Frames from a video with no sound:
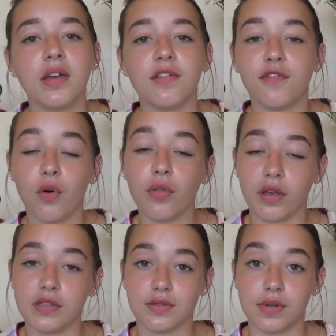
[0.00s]
for
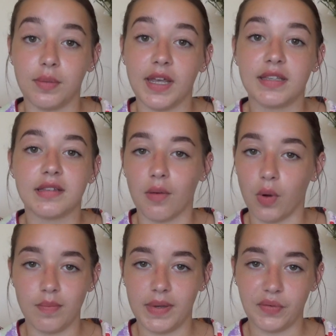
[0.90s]
those 3 weeks I
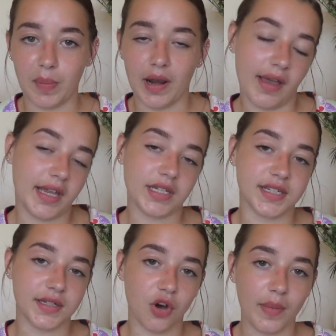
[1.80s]
won't be replying
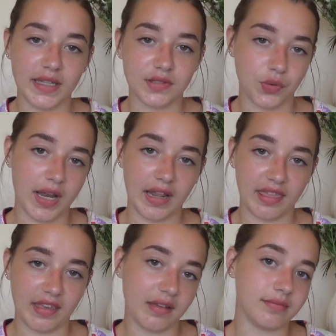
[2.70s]
to comments or
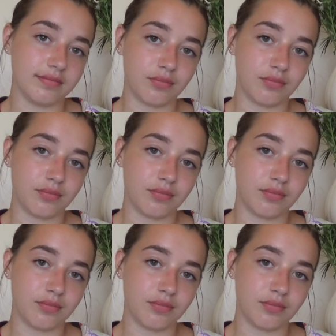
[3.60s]
anything